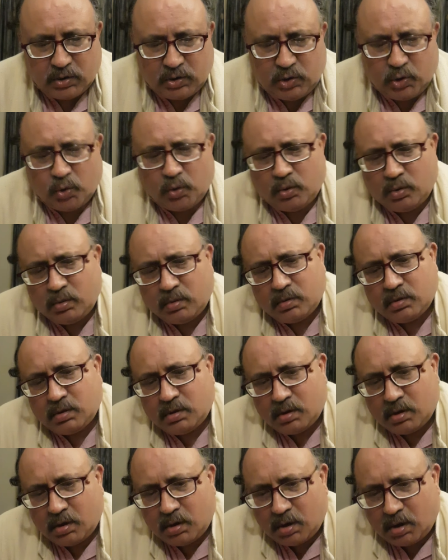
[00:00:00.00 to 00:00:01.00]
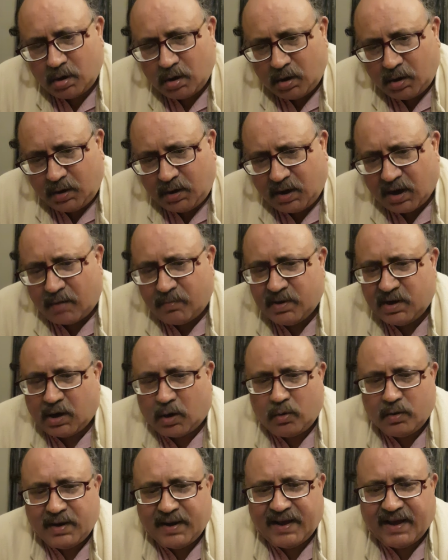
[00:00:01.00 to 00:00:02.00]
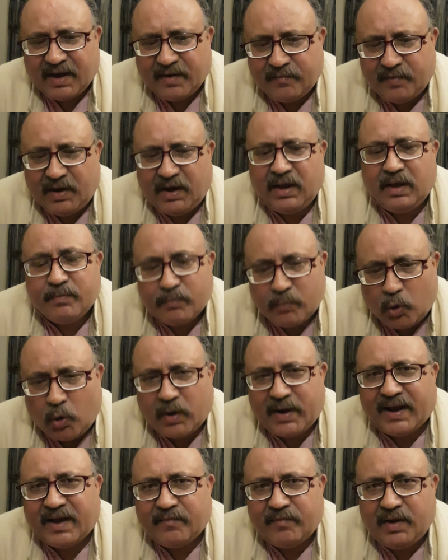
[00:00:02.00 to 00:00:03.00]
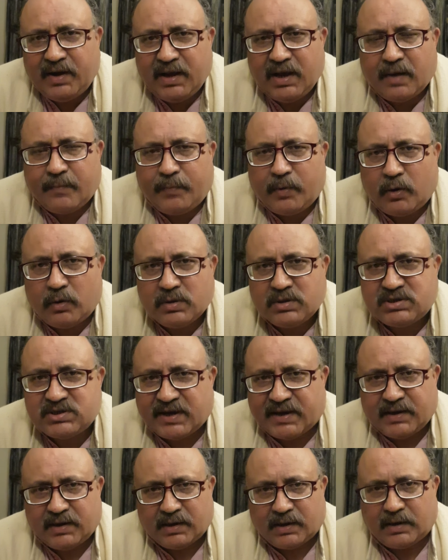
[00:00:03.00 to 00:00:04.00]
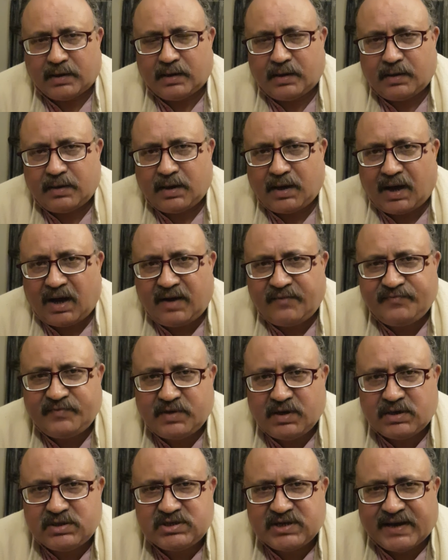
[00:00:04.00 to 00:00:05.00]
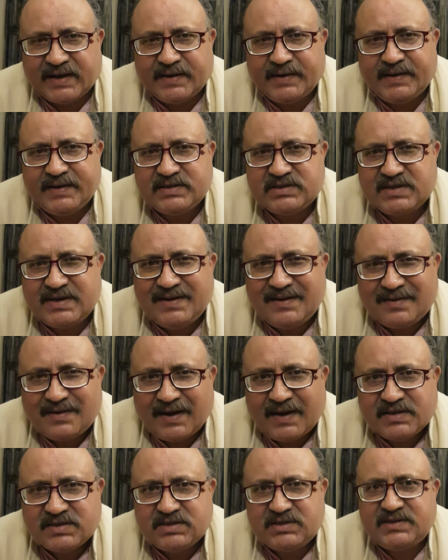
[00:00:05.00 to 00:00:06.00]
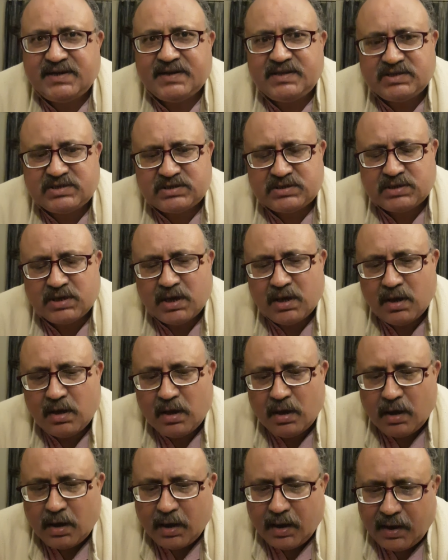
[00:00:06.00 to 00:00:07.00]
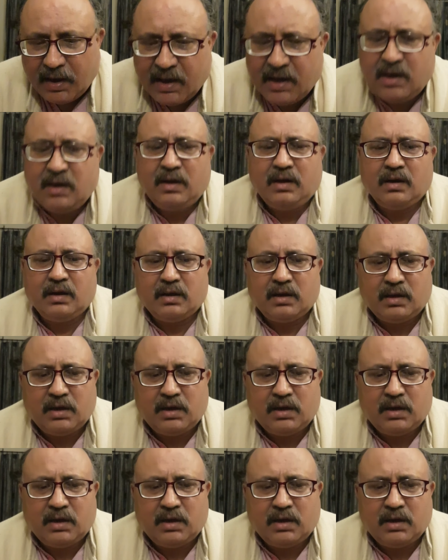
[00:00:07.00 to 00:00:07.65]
to come down heavily, more heavily upon China after Chinese intransigence in